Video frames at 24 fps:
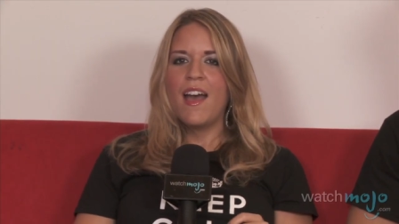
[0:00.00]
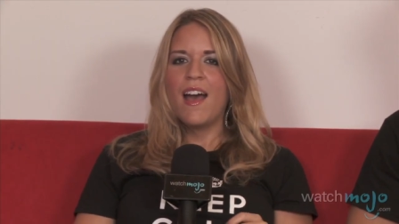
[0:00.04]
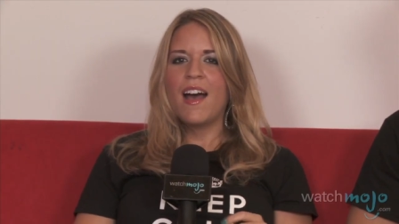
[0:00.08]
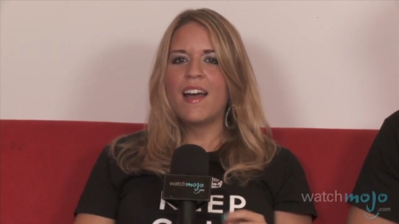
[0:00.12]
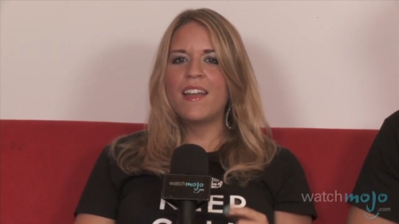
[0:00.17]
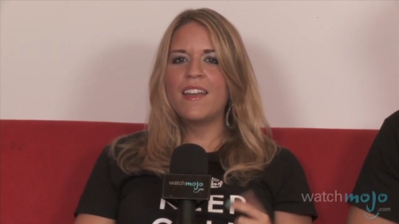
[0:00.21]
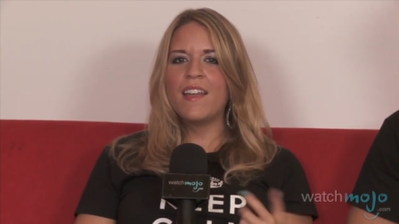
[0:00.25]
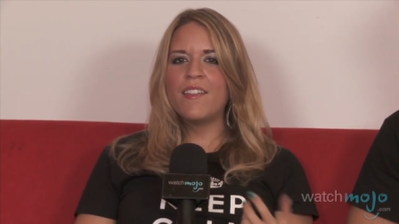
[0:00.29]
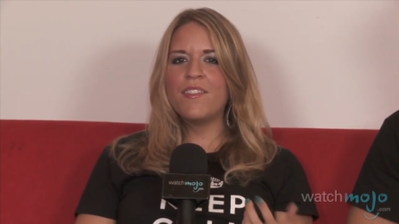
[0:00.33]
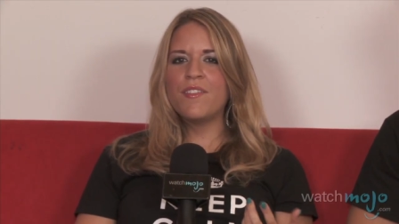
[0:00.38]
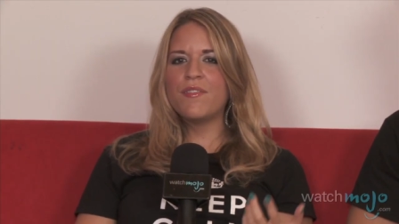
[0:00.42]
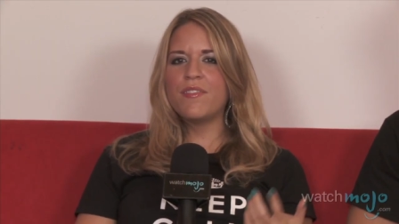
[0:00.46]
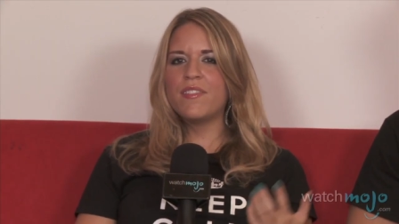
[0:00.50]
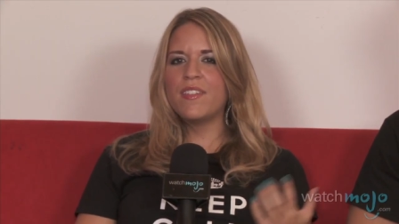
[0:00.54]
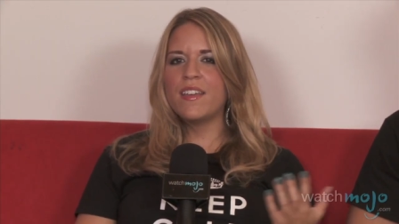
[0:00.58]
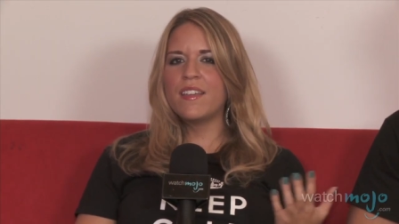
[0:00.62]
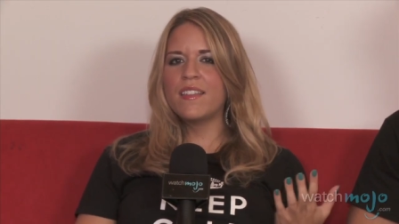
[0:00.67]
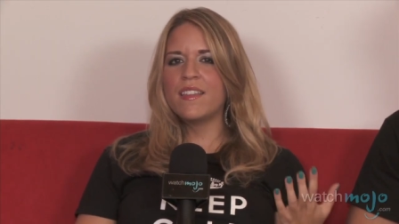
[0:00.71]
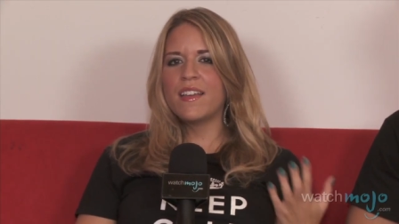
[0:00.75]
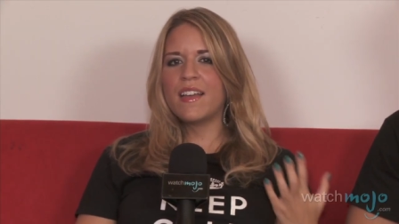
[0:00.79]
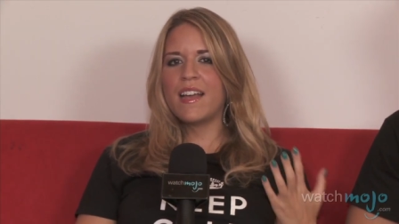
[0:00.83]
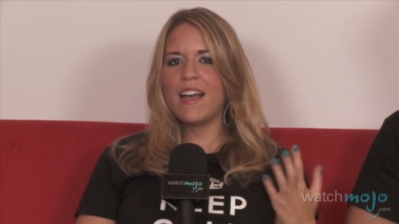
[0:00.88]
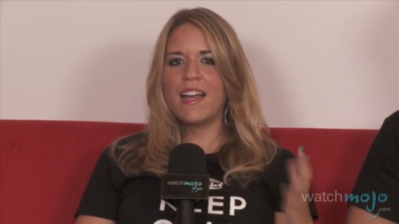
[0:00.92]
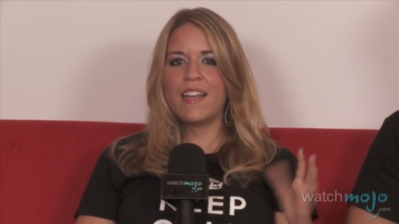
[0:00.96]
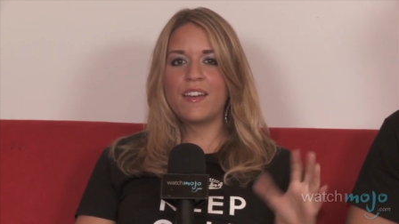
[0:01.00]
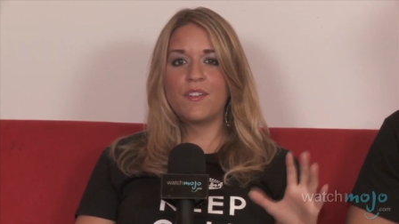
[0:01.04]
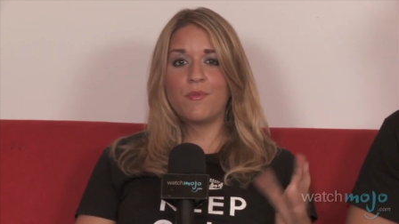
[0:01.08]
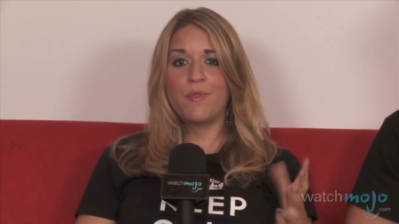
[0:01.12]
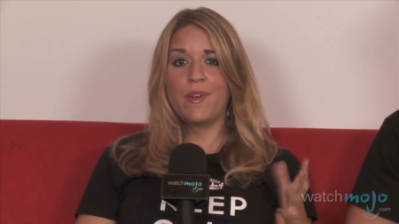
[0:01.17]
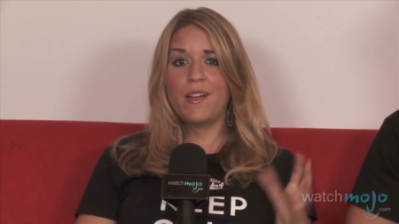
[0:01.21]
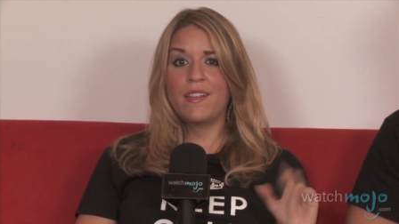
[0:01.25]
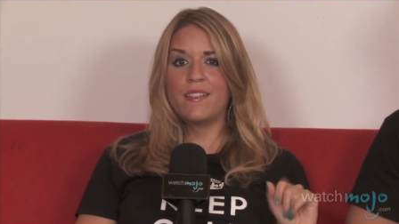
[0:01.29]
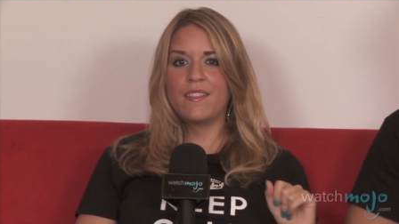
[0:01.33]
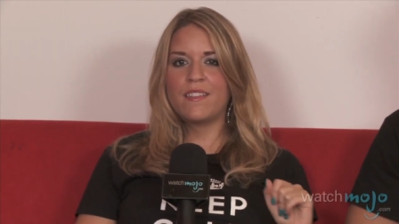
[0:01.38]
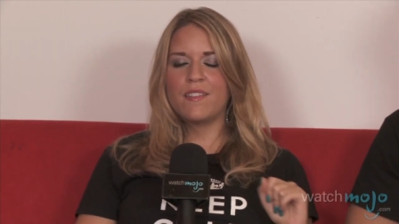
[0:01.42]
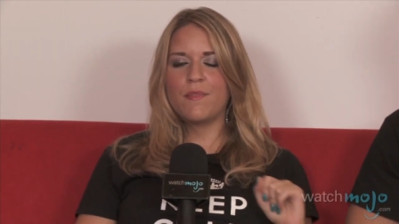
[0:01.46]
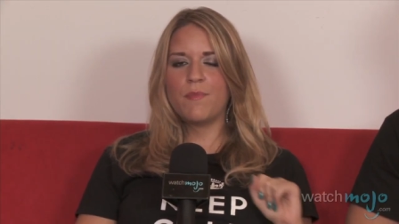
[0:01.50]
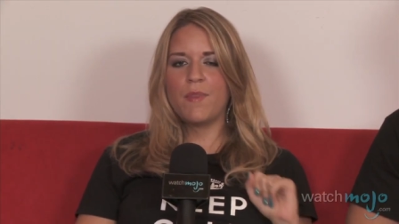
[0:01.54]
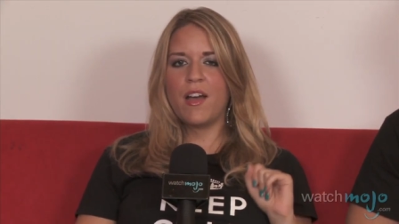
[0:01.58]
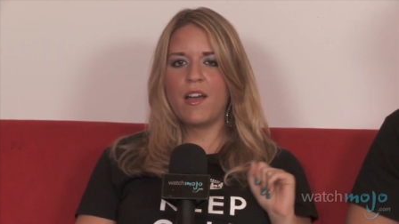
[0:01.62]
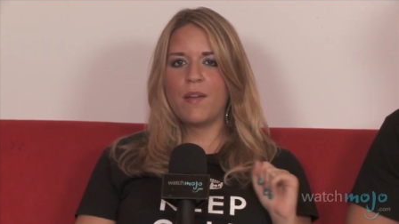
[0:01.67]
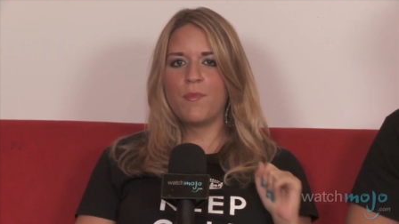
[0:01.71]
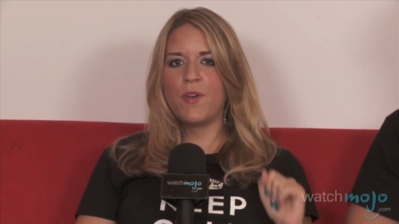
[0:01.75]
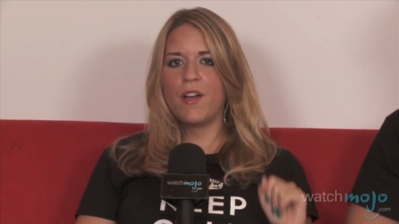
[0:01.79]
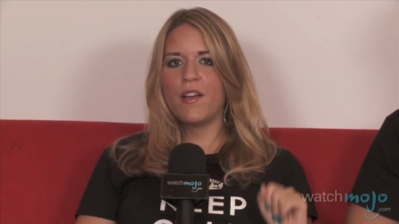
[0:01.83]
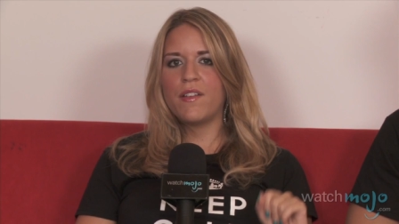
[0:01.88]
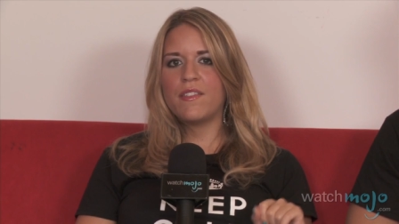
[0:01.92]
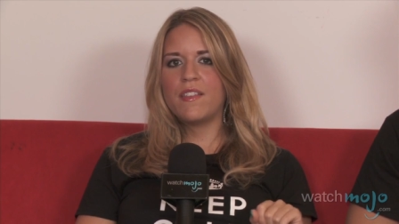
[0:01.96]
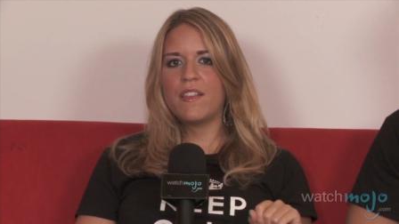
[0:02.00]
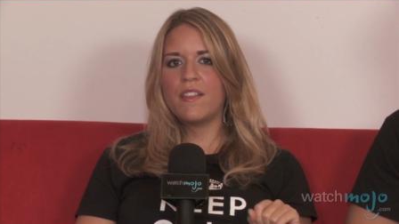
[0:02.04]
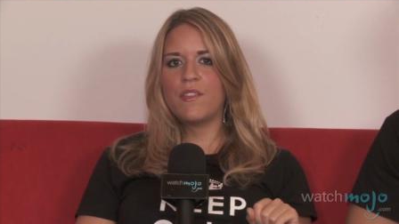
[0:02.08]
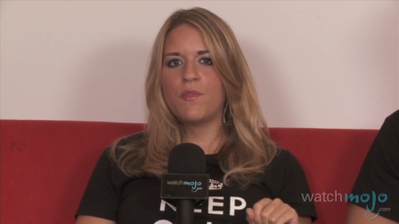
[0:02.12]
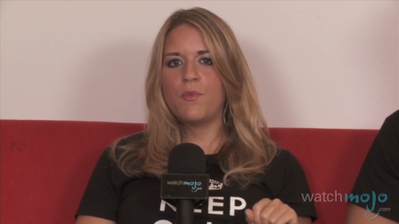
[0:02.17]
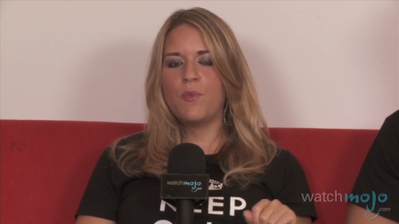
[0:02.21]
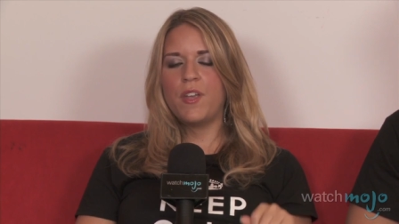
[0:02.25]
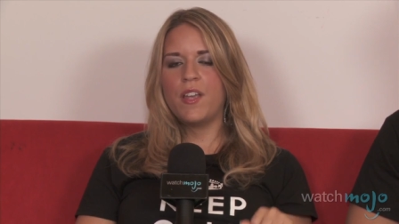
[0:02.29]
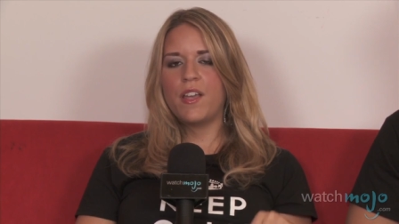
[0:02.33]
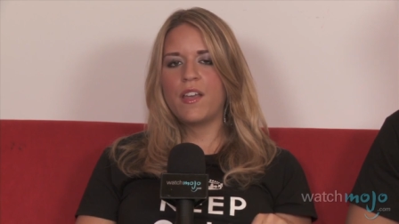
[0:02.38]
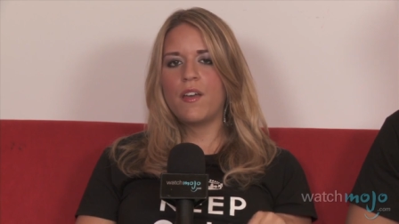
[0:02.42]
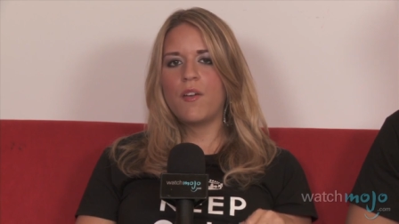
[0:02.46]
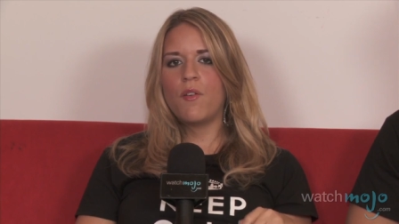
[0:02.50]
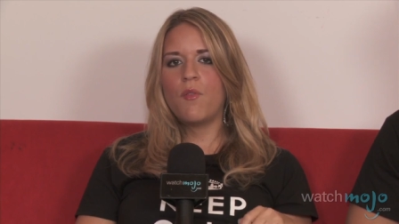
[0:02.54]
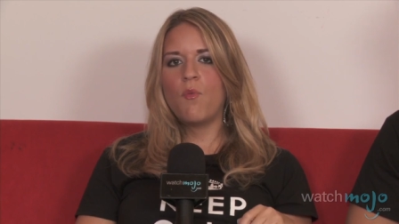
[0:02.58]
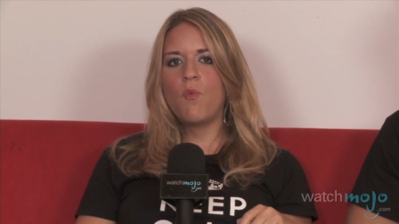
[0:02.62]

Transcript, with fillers: Another thing that kind of raised some eyebrows this week